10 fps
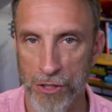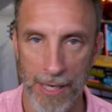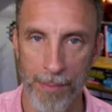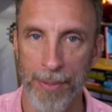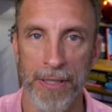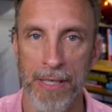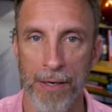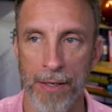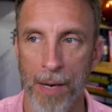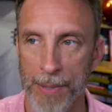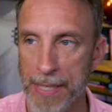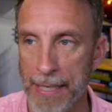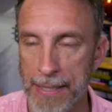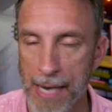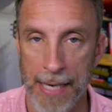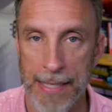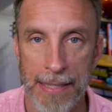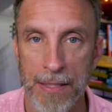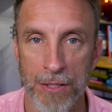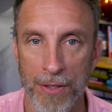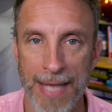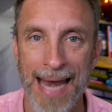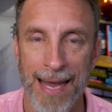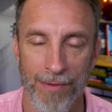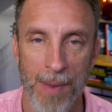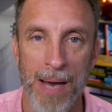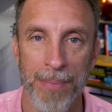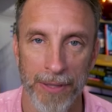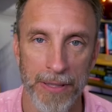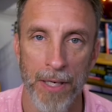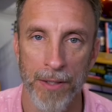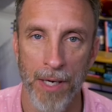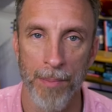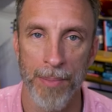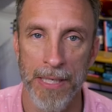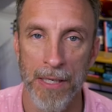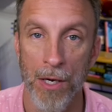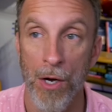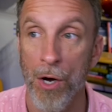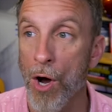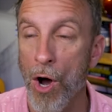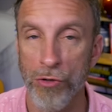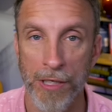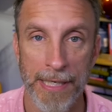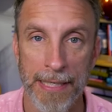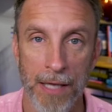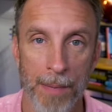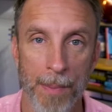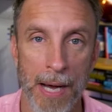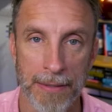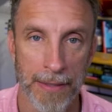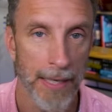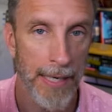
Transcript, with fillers: She's got a billion dollar company. I, I need to start that and have my billion dollar company oh, look at Elon Musk.